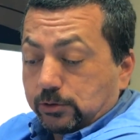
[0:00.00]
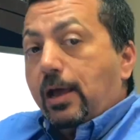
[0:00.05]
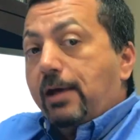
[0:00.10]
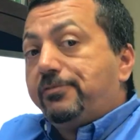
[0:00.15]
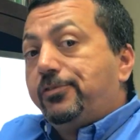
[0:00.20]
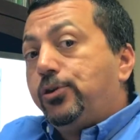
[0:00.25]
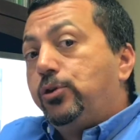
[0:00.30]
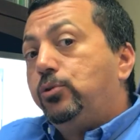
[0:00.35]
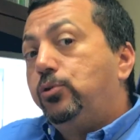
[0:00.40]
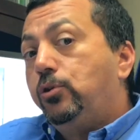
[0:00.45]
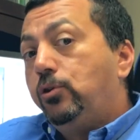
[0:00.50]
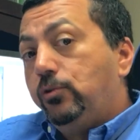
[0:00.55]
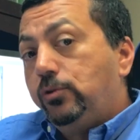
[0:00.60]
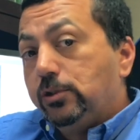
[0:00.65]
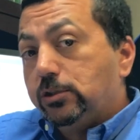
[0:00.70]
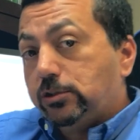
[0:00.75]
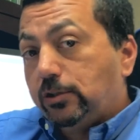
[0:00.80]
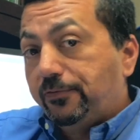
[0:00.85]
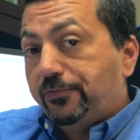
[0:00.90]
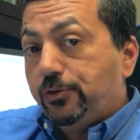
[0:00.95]
After you do
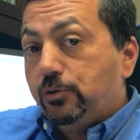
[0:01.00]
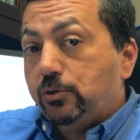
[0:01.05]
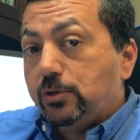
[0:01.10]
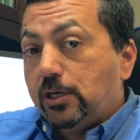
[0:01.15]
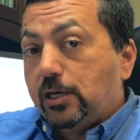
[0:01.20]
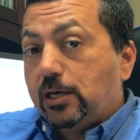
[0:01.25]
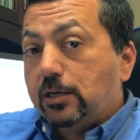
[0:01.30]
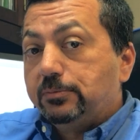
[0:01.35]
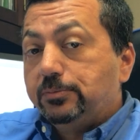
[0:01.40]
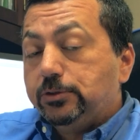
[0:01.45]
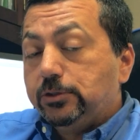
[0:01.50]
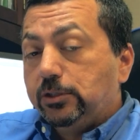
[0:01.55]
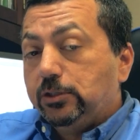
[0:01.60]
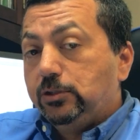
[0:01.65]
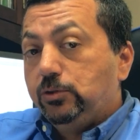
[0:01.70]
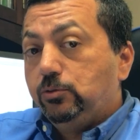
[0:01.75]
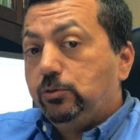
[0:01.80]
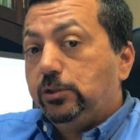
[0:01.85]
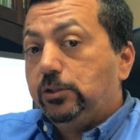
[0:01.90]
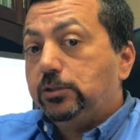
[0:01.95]
this a few times
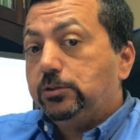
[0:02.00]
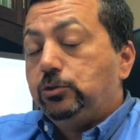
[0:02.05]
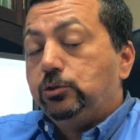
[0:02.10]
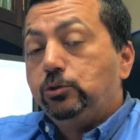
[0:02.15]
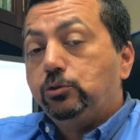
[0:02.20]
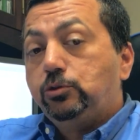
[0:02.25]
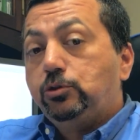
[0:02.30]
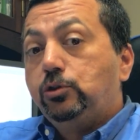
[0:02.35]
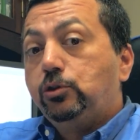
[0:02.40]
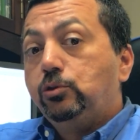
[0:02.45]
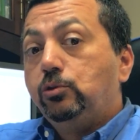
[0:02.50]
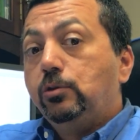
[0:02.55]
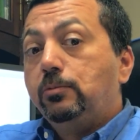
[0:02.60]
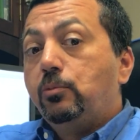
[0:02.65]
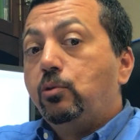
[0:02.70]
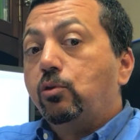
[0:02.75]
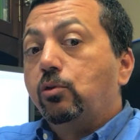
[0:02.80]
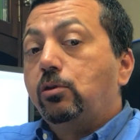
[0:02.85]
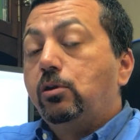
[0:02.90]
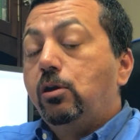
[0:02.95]
and you get used to a
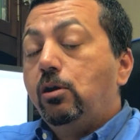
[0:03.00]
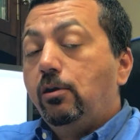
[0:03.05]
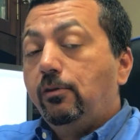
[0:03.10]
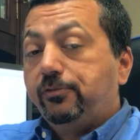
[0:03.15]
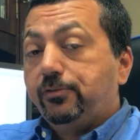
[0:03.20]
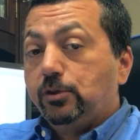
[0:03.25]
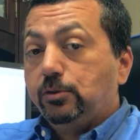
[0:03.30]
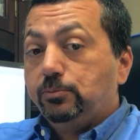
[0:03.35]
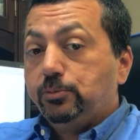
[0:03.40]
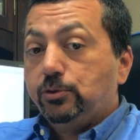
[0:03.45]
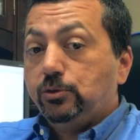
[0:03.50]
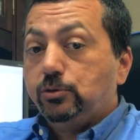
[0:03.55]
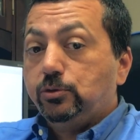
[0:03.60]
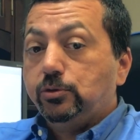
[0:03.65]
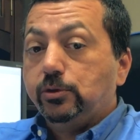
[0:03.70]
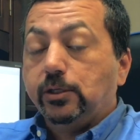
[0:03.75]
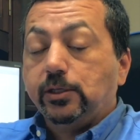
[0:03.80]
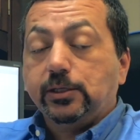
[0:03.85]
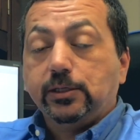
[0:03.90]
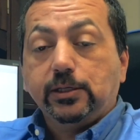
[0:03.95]
more
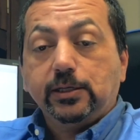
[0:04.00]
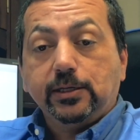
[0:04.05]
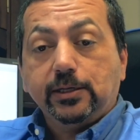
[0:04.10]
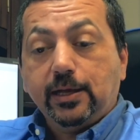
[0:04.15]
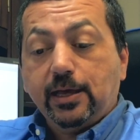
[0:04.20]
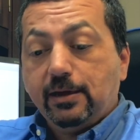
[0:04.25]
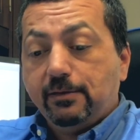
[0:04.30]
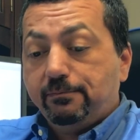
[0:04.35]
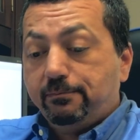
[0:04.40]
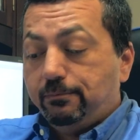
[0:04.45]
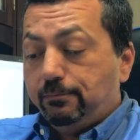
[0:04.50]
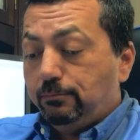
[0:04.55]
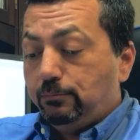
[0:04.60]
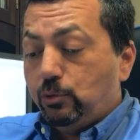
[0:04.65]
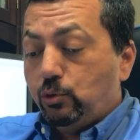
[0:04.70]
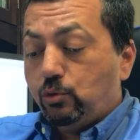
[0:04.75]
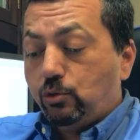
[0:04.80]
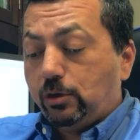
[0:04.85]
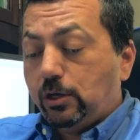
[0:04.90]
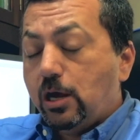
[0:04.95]
comfortable and have
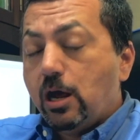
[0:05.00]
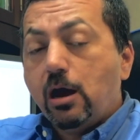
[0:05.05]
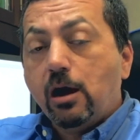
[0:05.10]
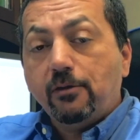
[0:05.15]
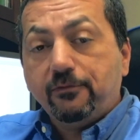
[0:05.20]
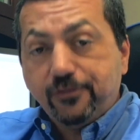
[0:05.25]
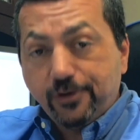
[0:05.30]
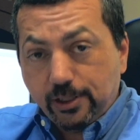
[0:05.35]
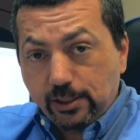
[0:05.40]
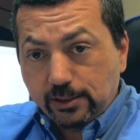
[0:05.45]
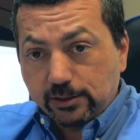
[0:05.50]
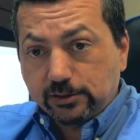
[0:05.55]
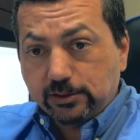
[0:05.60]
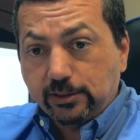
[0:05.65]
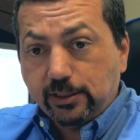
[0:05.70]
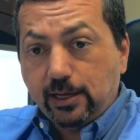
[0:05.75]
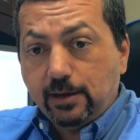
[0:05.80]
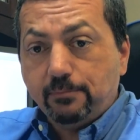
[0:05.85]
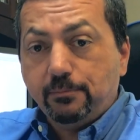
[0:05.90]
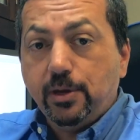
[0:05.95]
more confidence
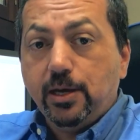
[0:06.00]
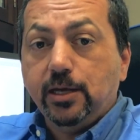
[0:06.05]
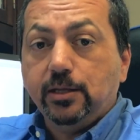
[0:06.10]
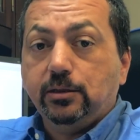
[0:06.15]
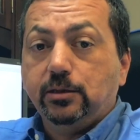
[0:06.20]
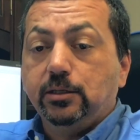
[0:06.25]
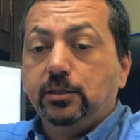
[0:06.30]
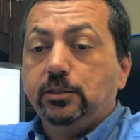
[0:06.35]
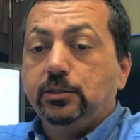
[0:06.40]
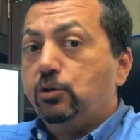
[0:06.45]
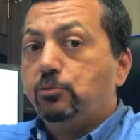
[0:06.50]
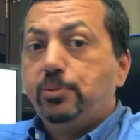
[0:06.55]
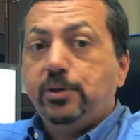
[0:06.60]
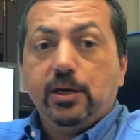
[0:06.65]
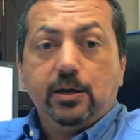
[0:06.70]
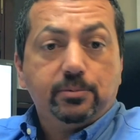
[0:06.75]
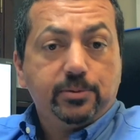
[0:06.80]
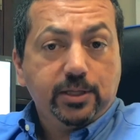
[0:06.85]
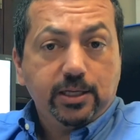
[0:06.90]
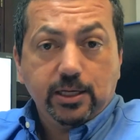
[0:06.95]
in that method, you'll
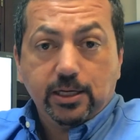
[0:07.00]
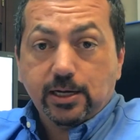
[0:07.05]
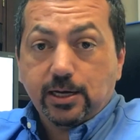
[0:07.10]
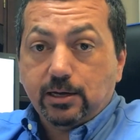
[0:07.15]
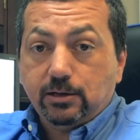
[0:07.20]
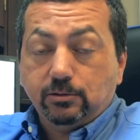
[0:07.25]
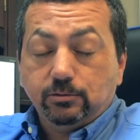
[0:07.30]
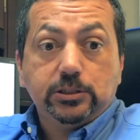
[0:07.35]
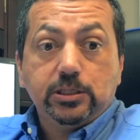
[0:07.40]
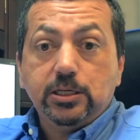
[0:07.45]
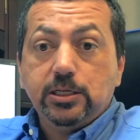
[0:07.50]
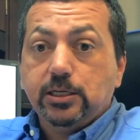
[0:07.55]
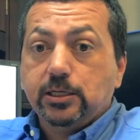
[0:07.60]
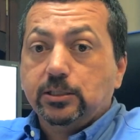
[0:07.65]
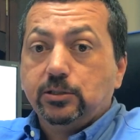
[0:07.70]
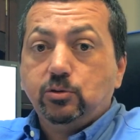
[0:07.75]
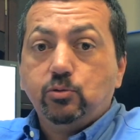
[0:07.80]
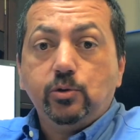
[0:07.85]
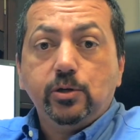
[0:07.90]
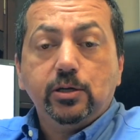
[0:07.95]
be able to get out
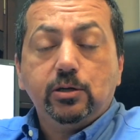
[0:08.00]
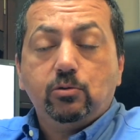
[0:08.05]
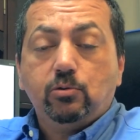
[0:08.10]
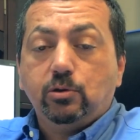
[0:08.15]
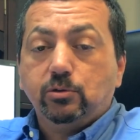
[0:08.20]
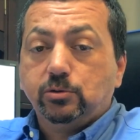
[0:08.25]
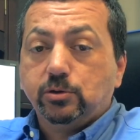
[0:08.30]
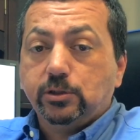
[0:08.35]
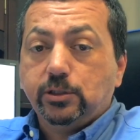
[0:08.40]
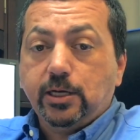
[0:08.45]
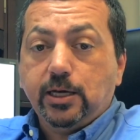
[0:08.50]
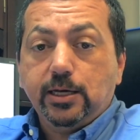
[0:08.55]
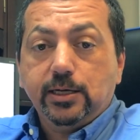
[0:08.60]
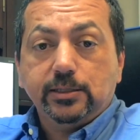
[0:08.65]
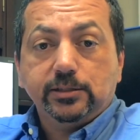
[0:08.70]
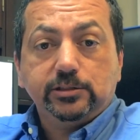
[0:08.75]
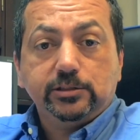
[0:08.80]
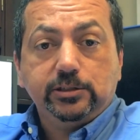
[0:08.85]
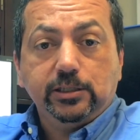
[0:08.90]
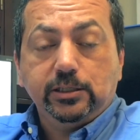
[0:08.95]
10, 20 quotes a day
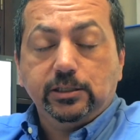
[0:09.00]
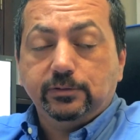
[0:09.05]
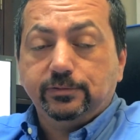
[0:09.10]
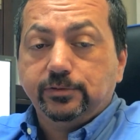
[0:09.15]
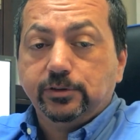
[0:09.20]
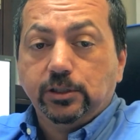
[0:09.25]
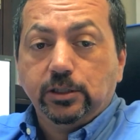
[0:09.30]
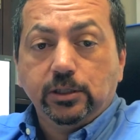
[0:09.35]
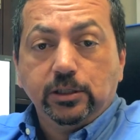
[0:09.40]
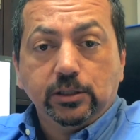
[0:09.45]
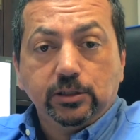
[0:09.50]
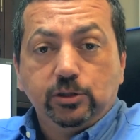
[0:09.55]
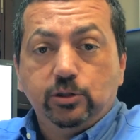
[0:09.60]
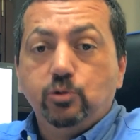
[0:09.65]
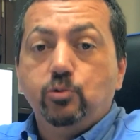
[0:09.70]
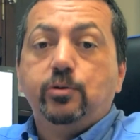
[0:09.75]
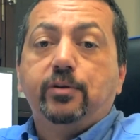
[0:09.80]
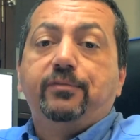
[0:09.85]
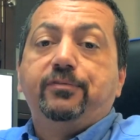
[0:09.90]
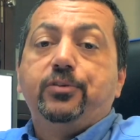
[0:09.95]
instead of
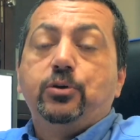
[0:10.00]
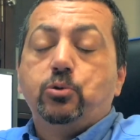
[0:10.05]
2 and